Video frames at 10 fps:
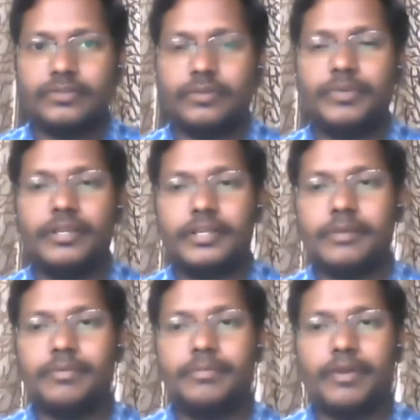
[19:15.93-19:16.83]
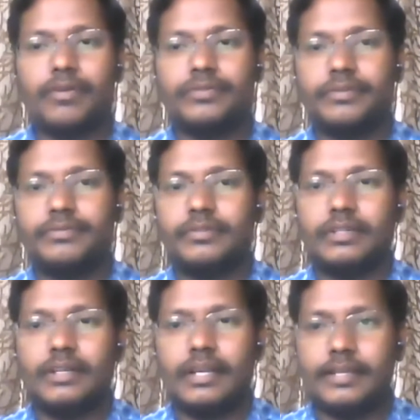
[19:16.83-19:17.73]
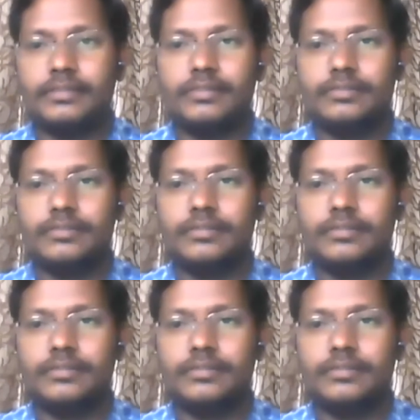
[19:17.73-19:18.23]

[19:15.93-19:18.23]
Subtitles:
So it can be because of the test,